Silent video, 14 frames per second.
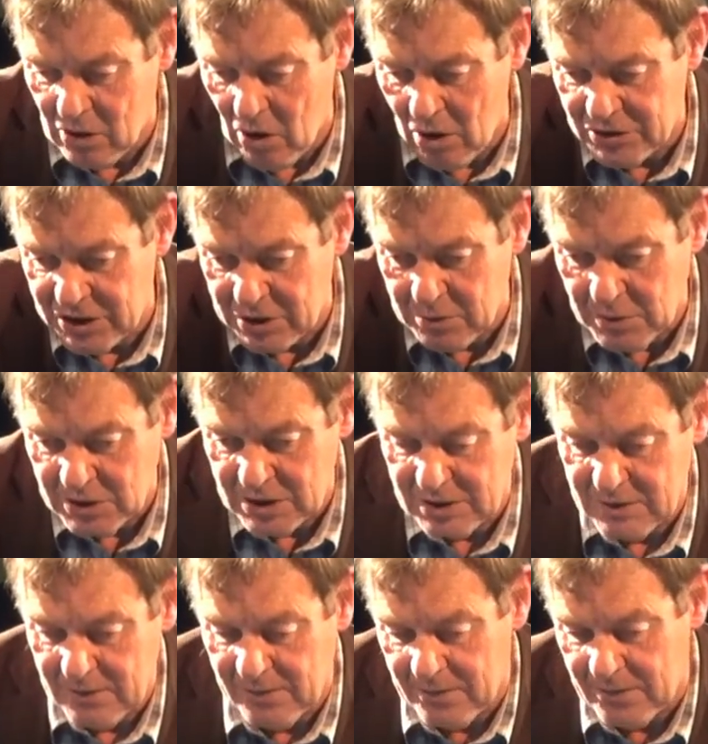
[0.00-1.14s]

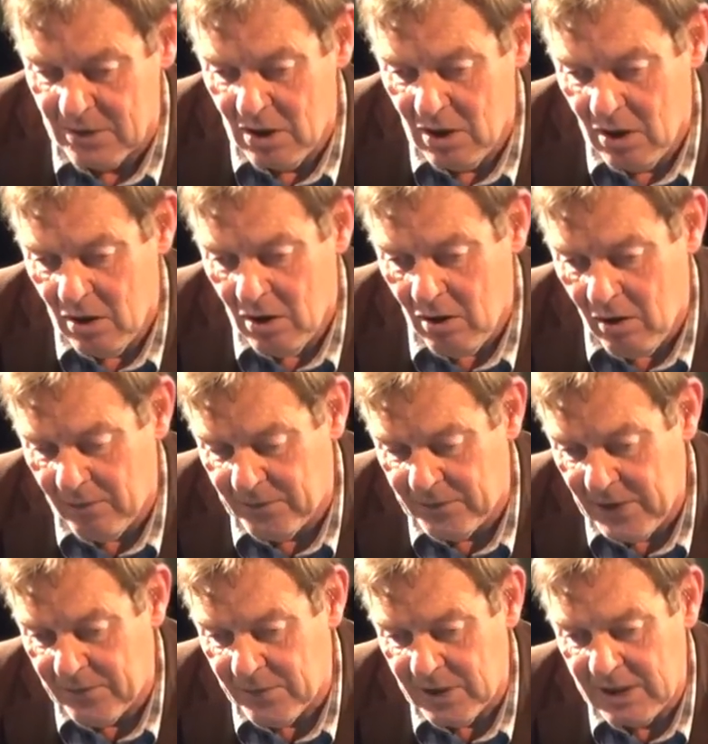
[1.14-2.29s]
consequences of, of
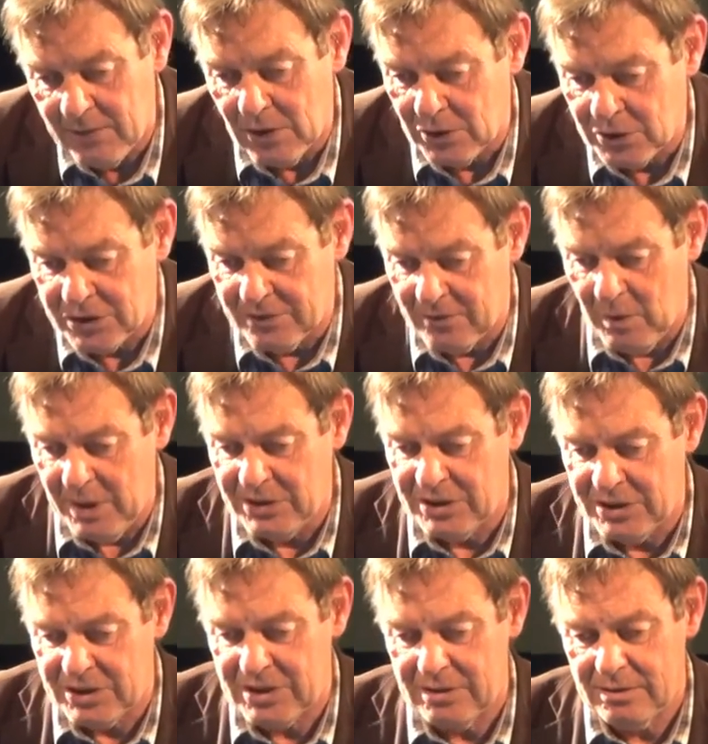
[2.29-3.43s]
different evolution of
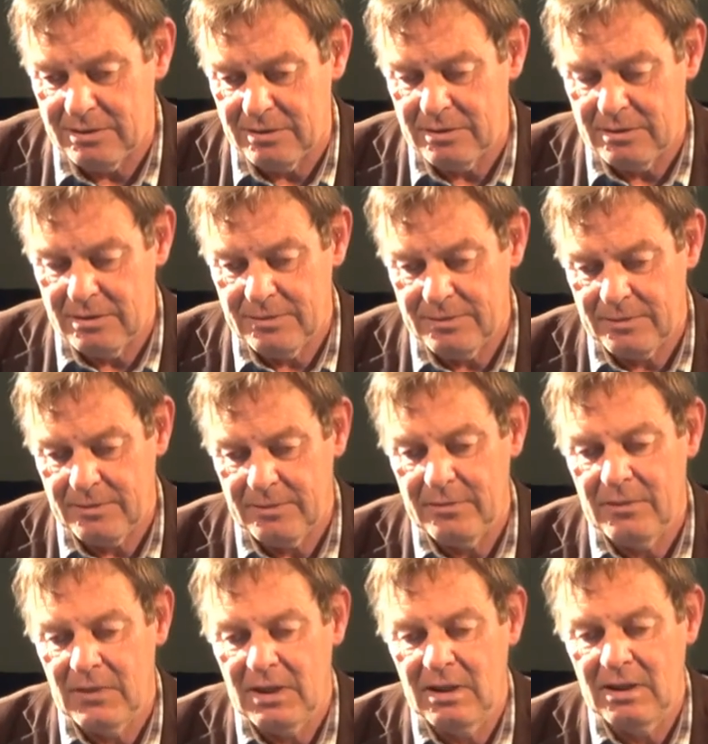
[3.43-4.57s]
wages.
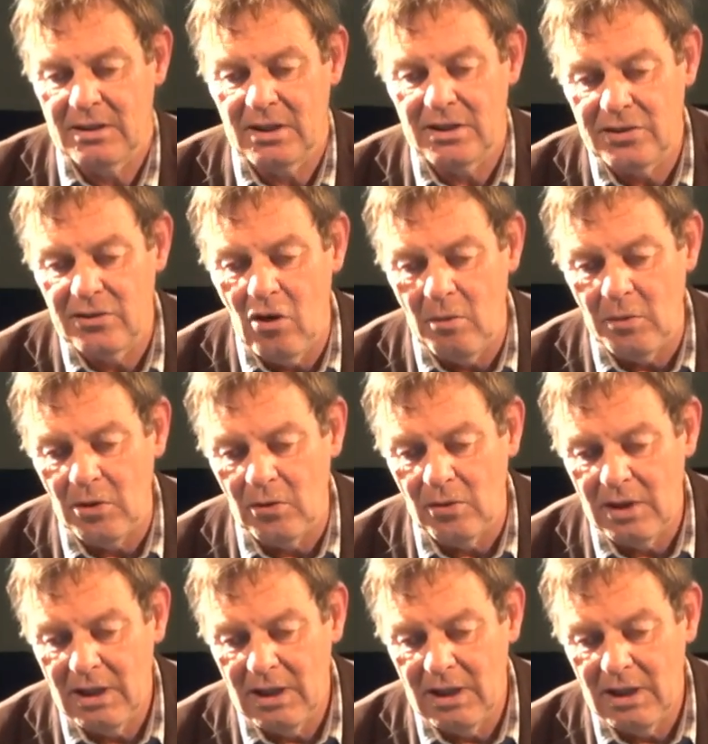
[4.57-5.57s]
There's a nominal